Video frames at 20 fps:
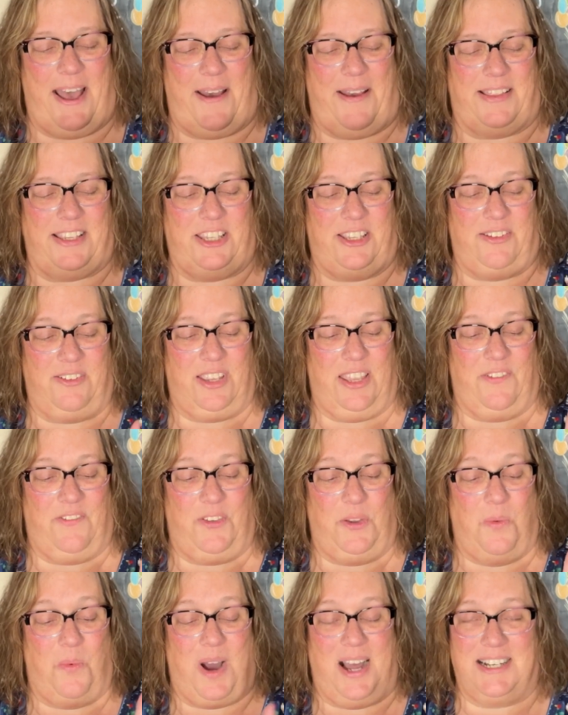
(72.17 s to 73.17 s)
If
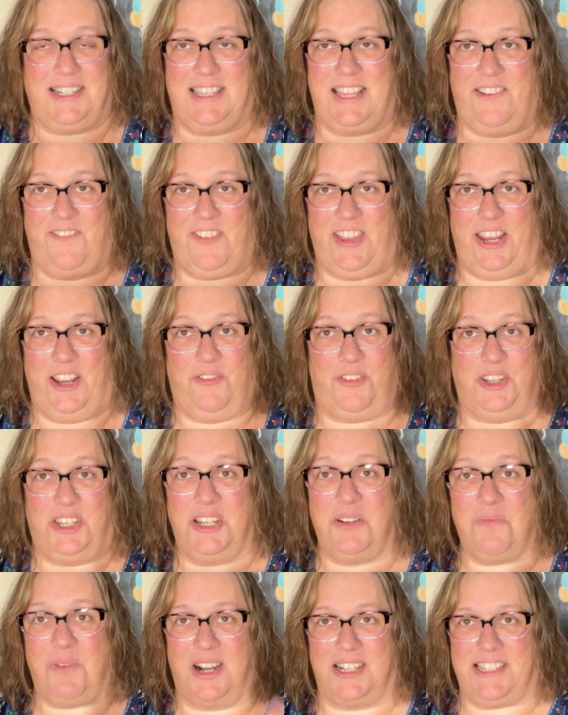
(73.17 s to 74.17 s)
you watched that video, if you
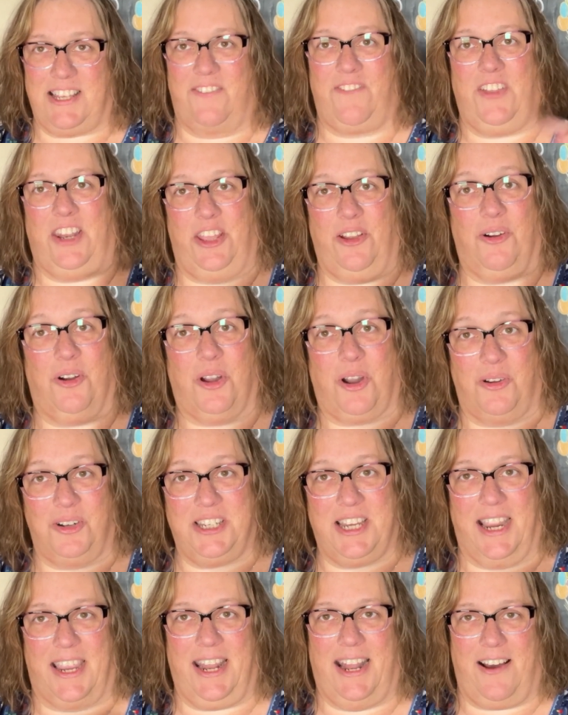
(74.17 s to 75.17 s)
didn't watch that video, go
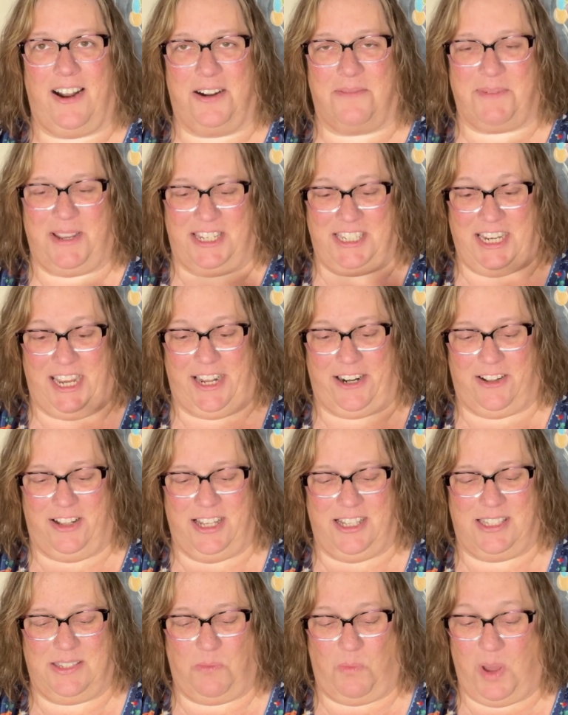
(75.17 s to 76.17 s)
check it out on my channel.
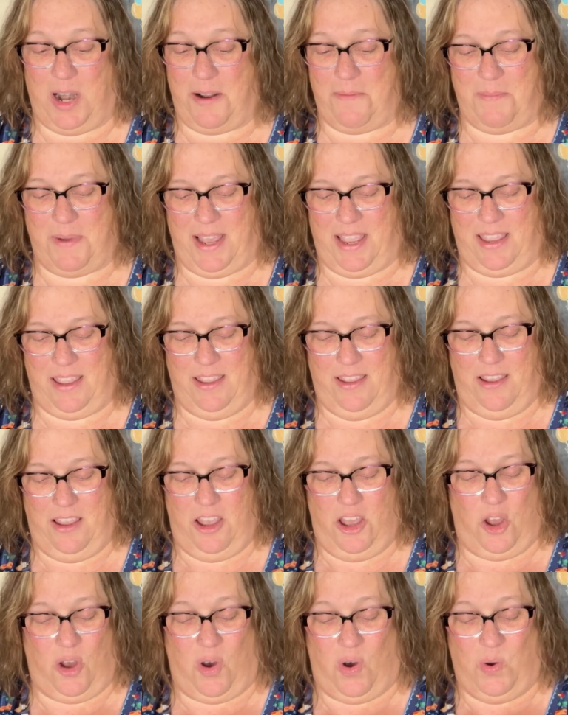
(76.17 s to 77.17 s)
It's one of my
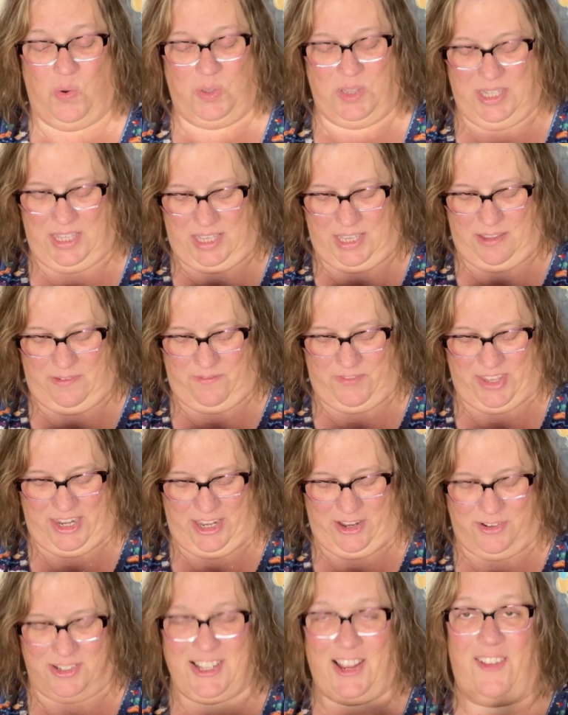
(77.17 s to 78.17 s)
only
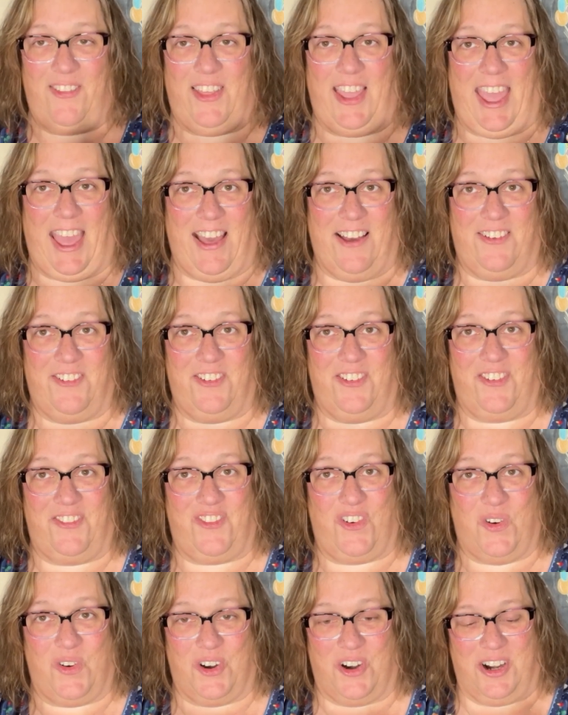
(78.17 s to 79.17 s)
videos. I only have
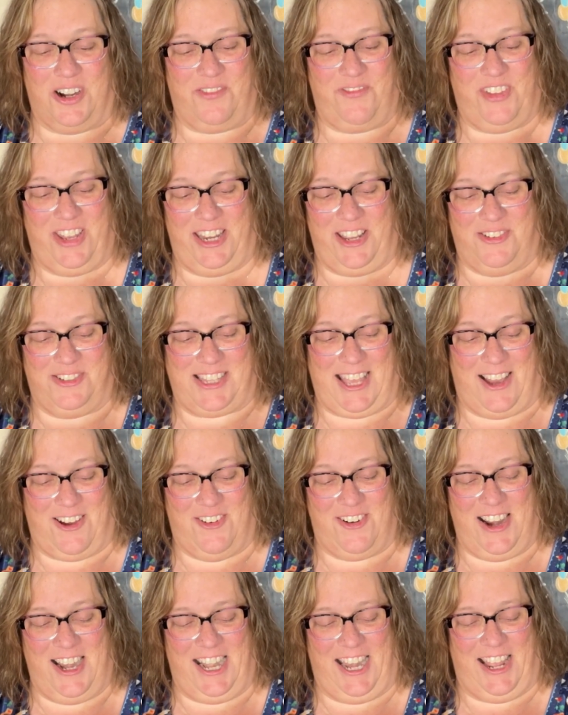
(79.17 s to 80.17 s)
4 videos out
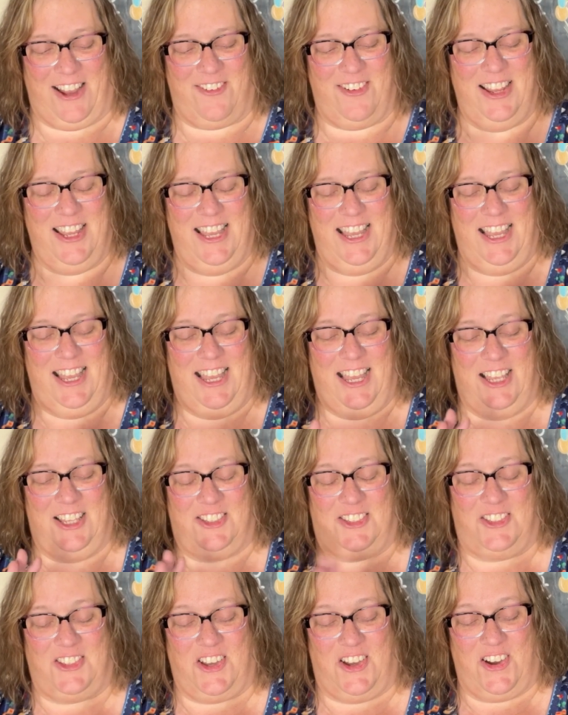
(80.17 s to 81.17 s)
right now.
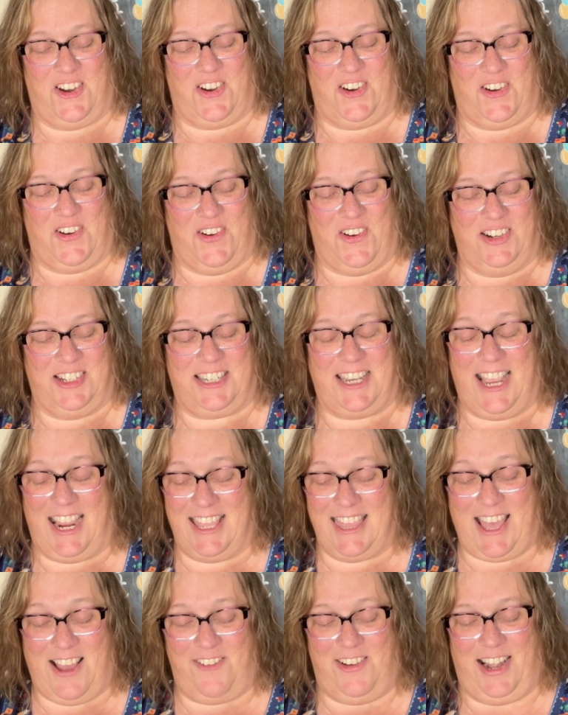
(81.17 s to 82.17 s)
So check
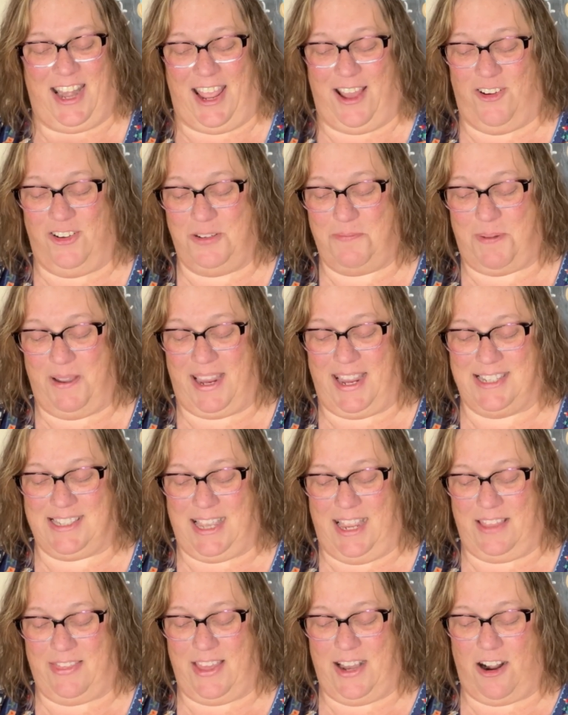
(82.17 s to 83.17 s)
that one out, because
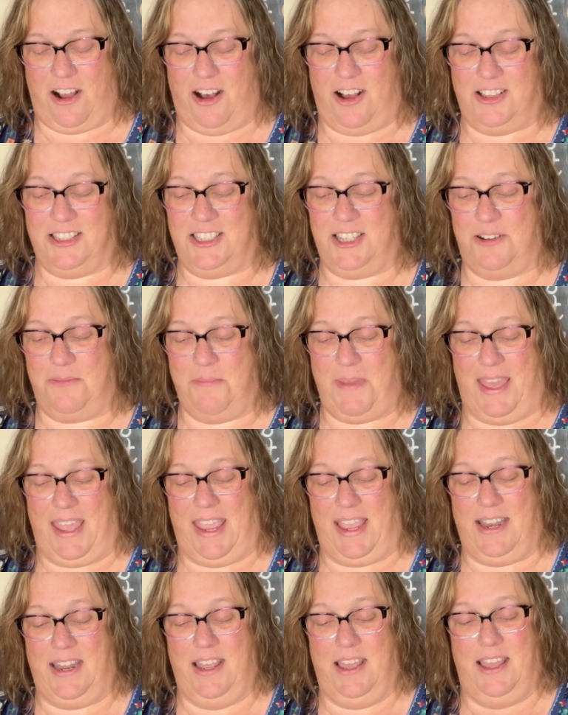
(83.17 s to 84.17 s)
I then also
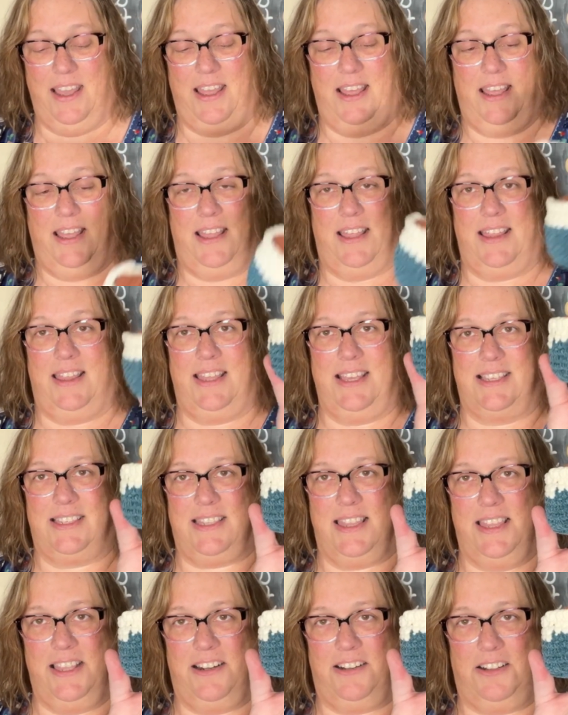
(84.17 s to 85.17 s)
made this
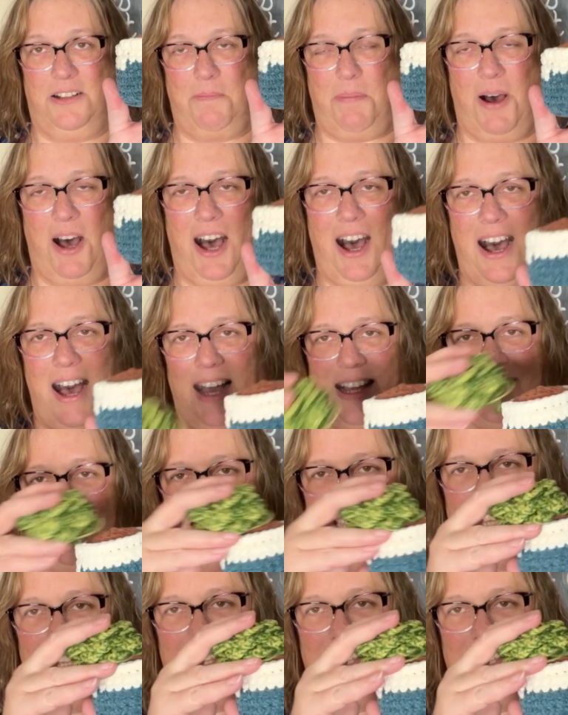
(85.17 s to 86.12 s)
little pot